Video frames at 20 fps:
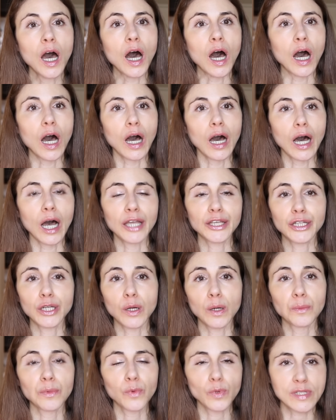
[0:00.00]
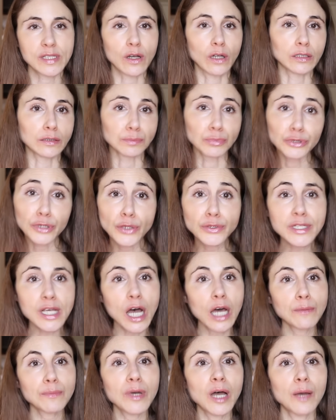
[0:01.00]
uh, you know, what's called a
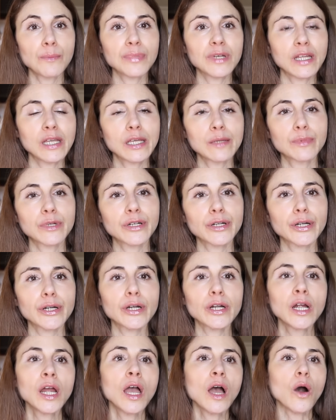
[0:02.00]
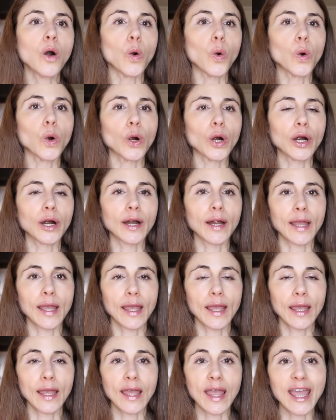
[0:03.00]
proton pump inhibitor or
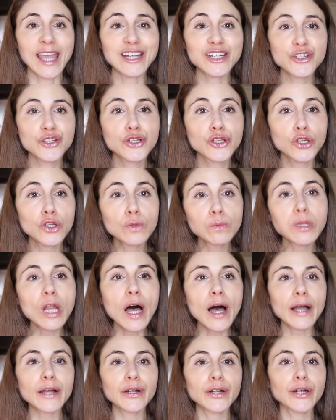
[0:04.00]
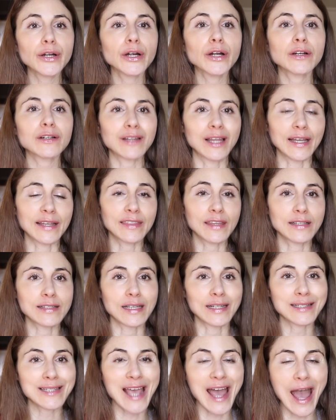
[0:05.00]
a H2 blocker, like things
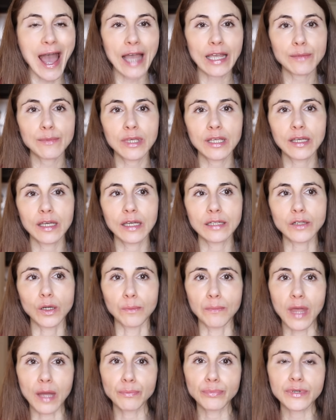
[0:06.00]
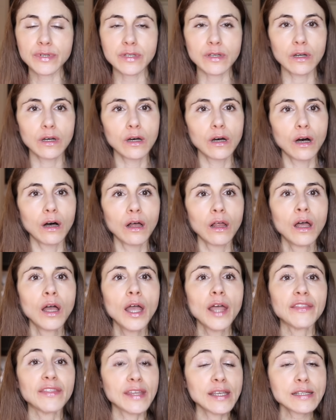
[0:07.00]
like Tagamet, omeprazole.
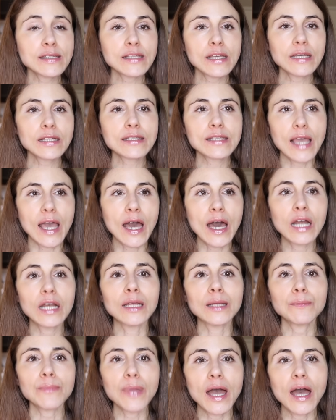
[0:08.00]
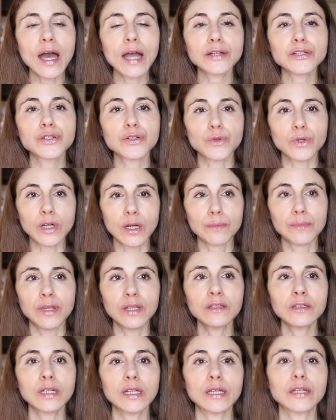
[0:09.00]
These things can impact your
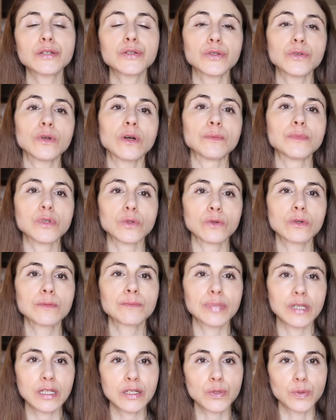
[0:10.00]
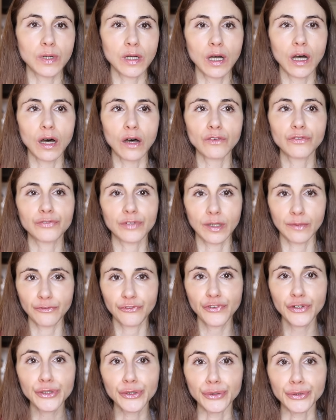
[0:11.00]
ability to absorb B12 from
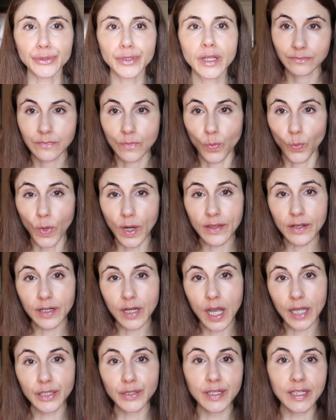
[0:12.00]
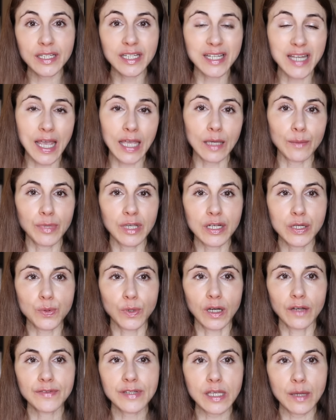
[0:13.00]
food. Whether or not you need to take a
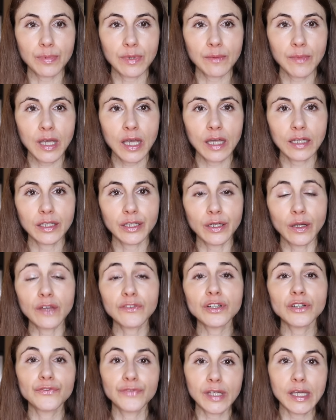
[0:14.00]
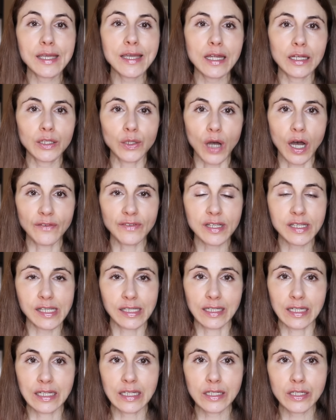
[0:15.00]
B12 supplement, you know, if you're vegan, you
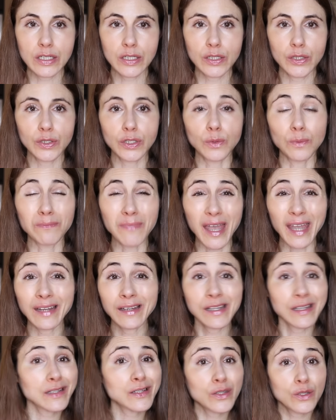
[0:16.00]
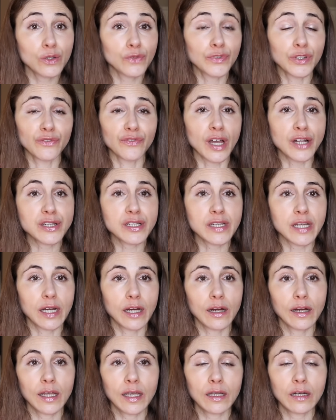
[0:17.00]
obviously need to. You may need to if you're
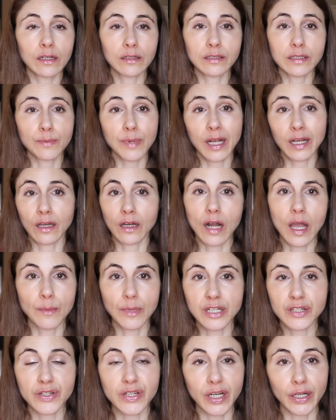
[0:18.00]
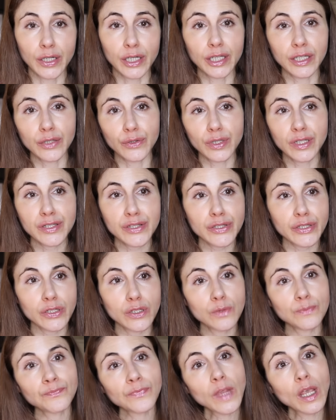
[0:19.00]
vegetarian, depending on how much dairy you
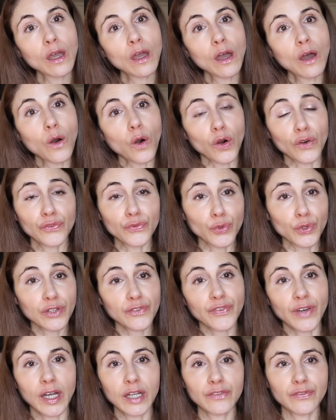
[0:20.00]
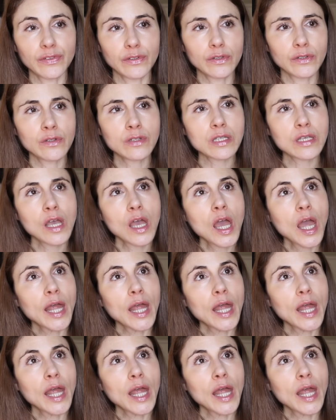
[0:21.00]
consume or fortified foods.